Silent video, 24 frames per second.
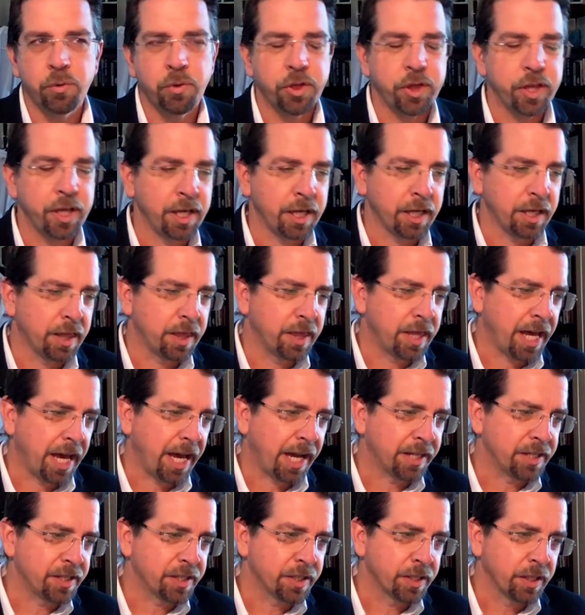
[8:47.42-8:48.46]
do think
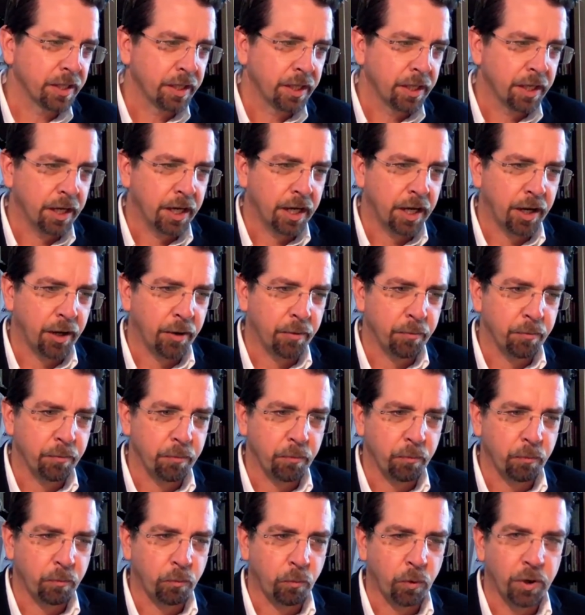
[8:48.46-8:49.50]
that
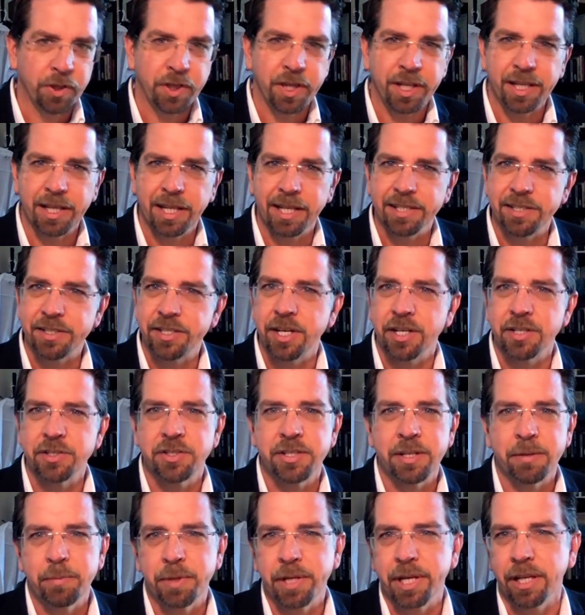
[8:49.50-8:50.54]
one thing that
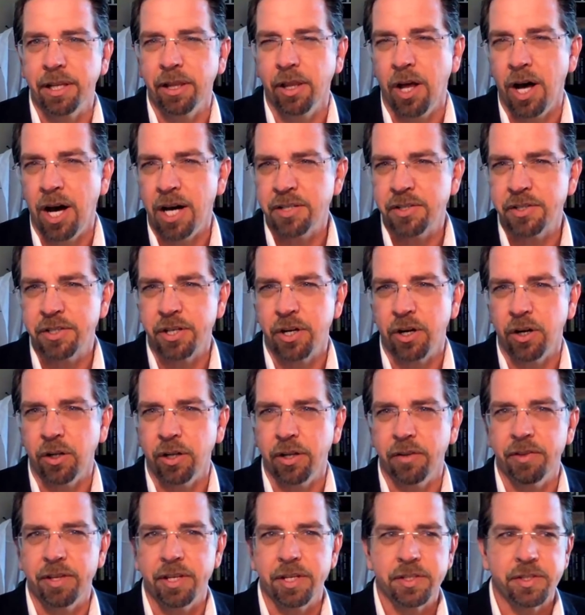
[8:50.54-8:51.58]
does seem to get lost in
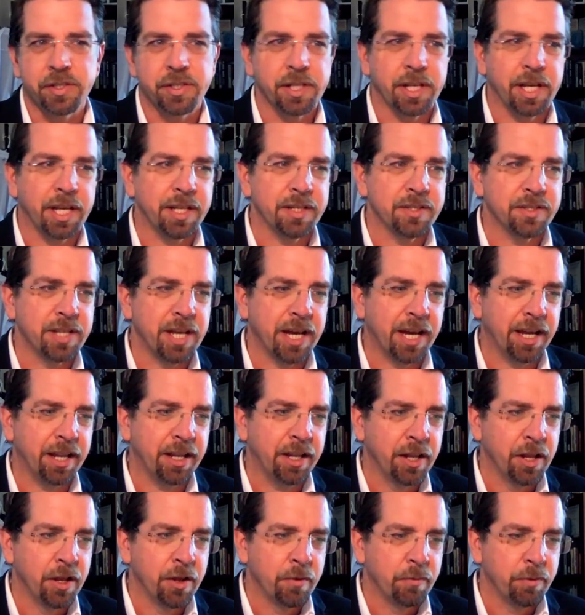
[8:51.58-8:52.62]
all of this is
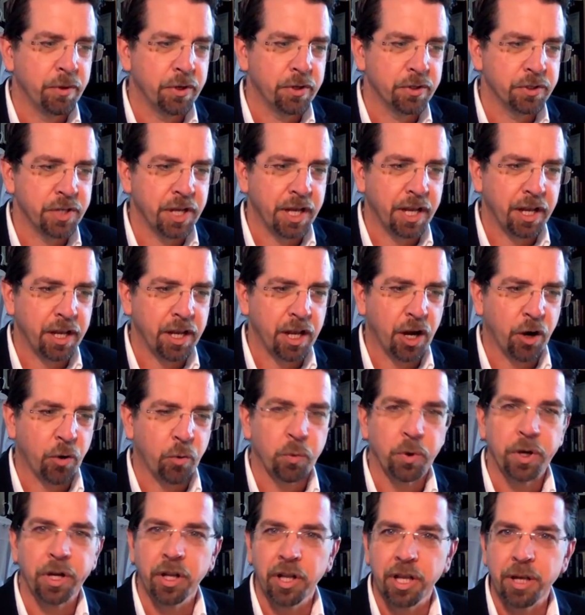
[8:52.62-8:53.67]
that there's a
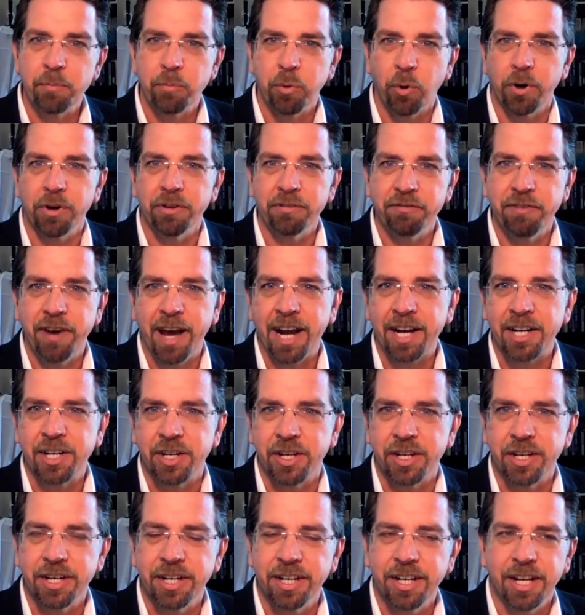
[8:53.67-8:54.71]
really important
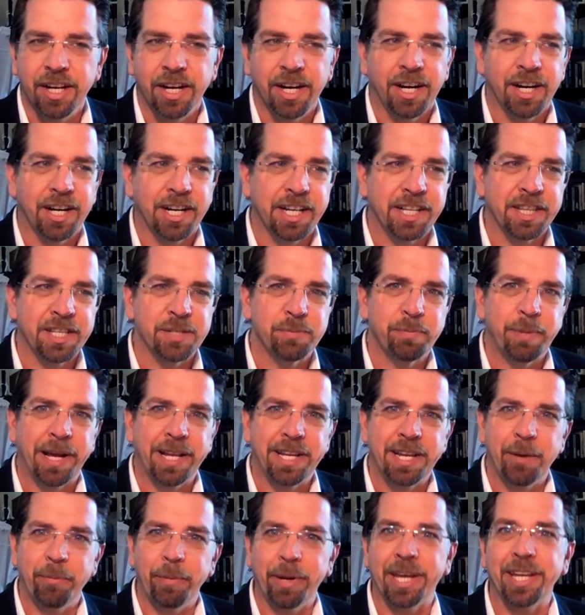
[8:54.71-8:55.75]
factor in this
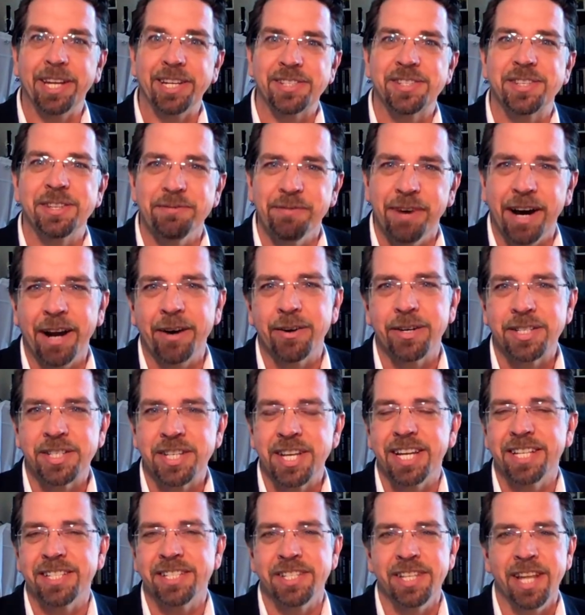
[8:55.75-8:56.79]
pandemic, and it's the
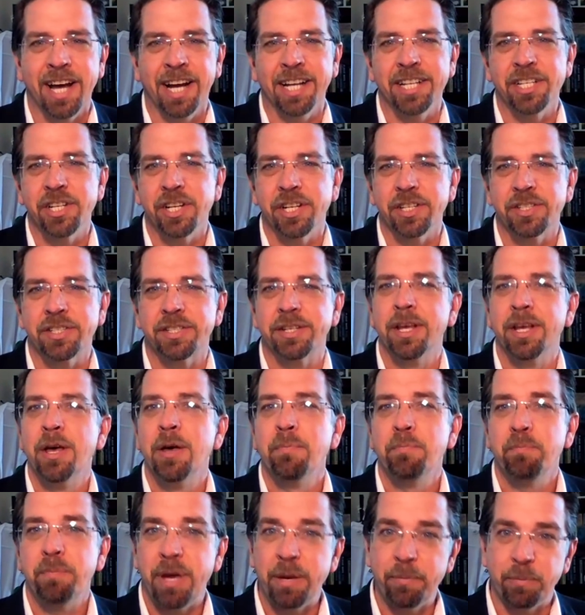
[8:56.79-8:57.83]
virus. It's not just
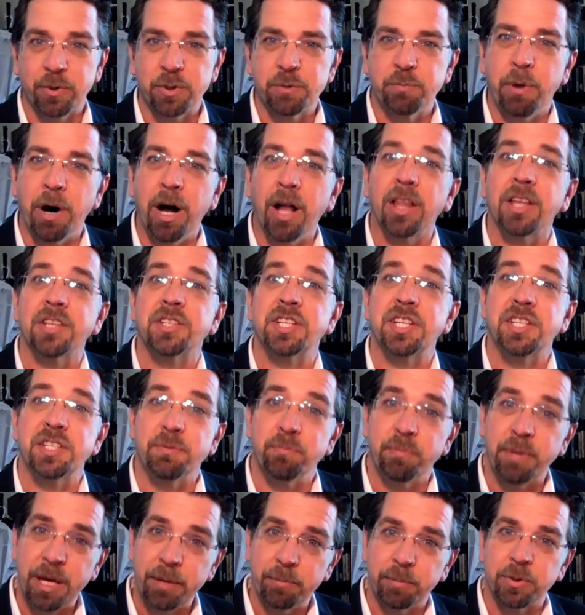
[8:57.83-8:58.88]
people's
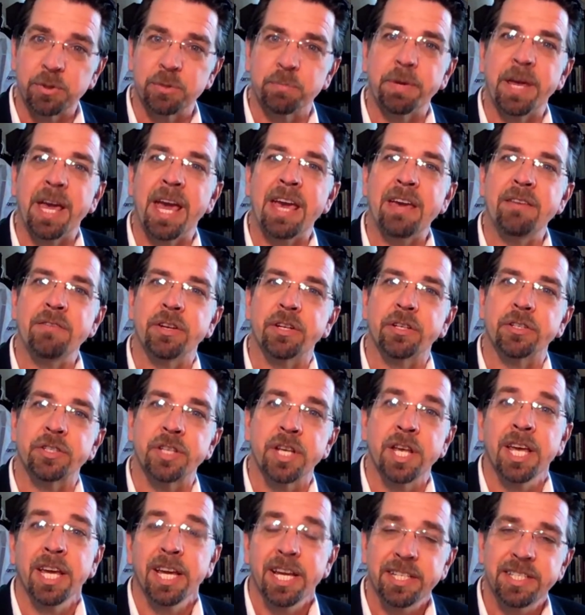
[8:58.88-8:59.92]
policies and people's
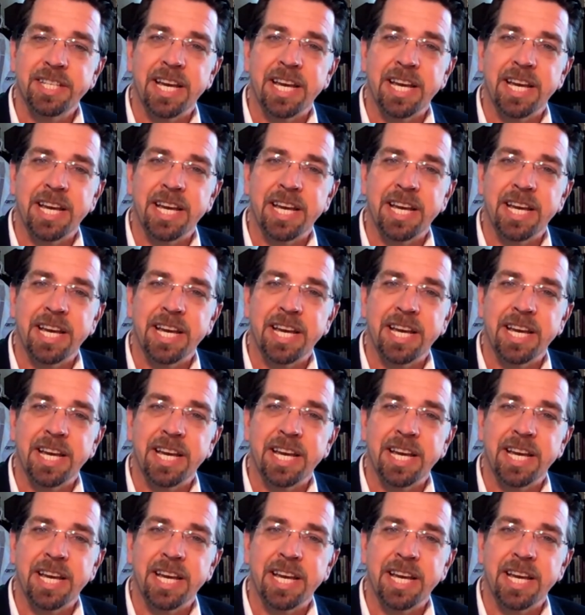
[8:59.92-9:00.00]
behaviors.